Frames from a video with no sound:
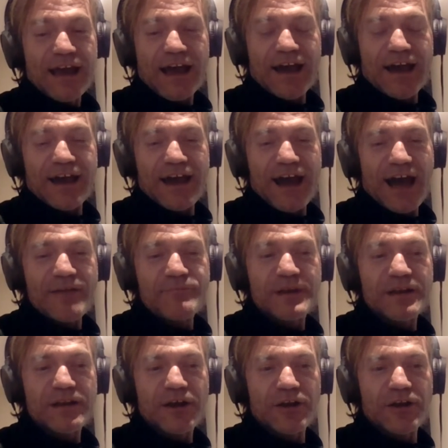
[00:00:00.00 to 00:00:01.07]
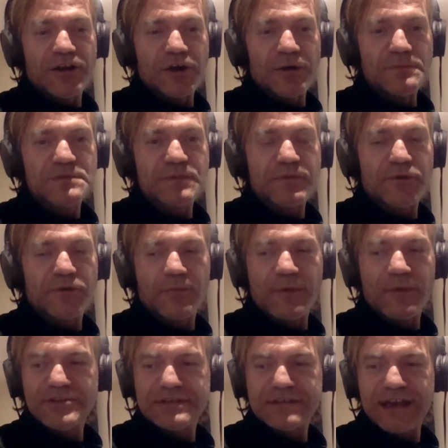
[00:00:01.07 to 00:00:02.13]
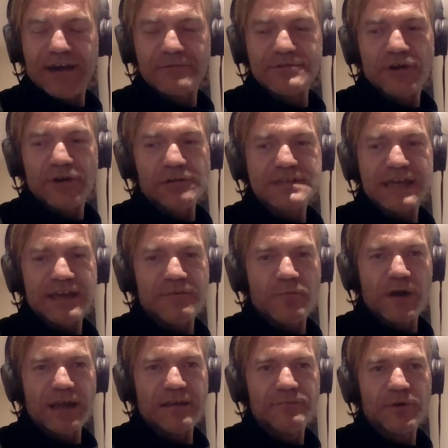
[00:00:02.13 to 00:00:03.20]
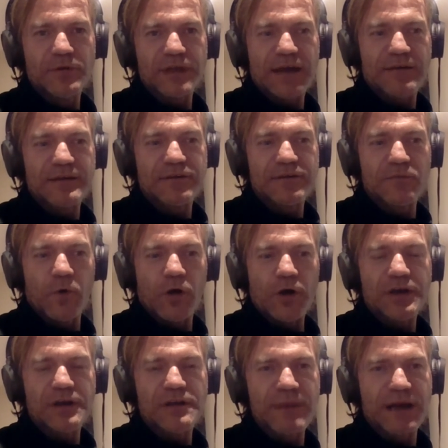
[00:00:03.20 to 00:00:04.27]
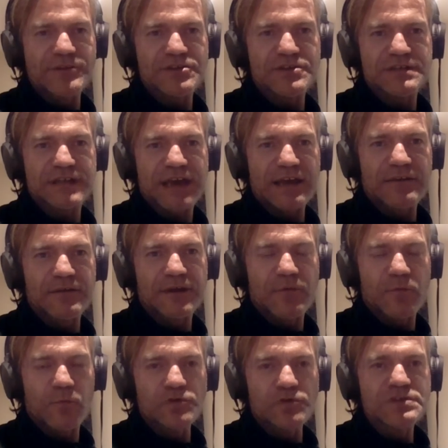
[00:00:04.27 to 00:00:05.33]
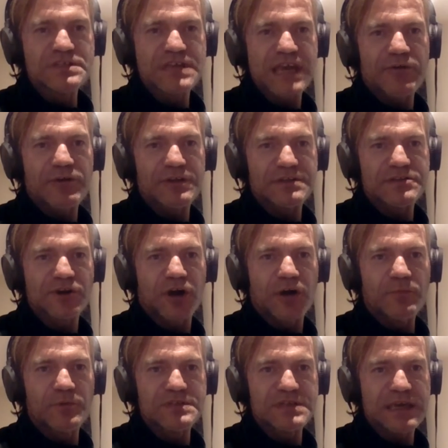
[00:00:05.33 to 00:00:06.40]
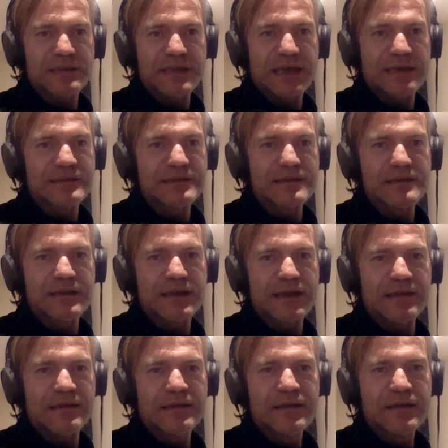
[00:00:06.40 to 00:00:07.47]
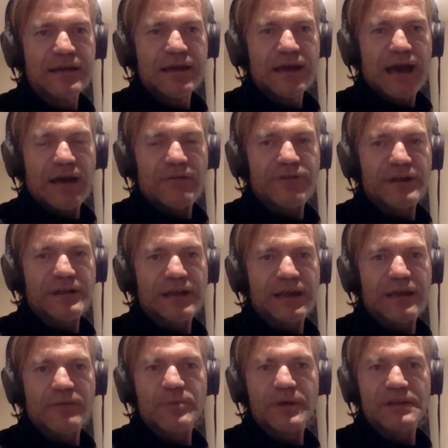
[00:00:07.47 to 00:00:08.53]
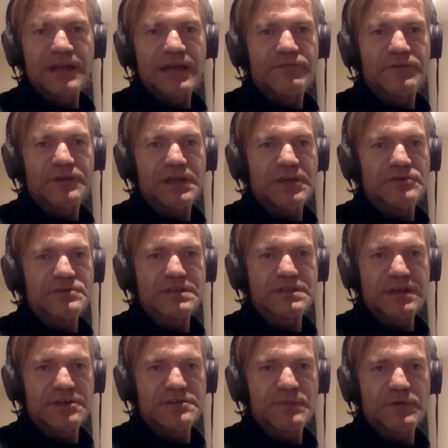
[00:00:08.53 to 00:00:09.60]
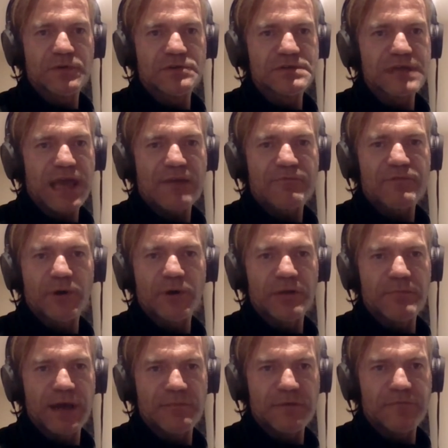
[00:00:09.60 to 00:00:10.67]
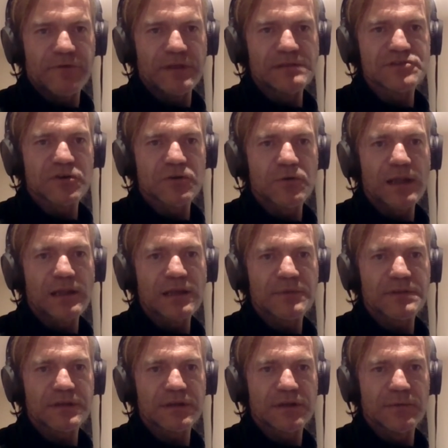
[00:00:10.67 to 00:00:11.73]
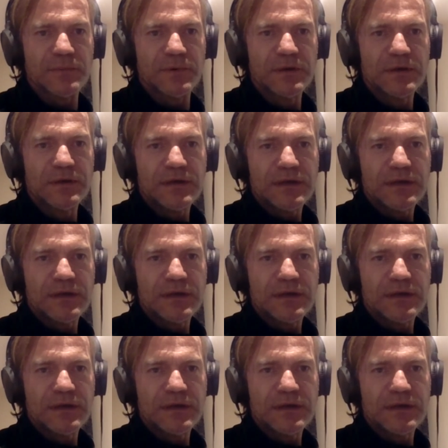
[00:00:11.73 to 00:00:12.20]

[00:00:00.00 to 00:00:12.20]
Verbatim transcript: Uh, I've been in a lot of clubs before Manchester United. I was a whole City in Wigan, but that walking into Manchester United, it, it was scary at the start. But see, at the end of the day, I felt like I've been there for years and years because everybody made me feel so welcome at the club.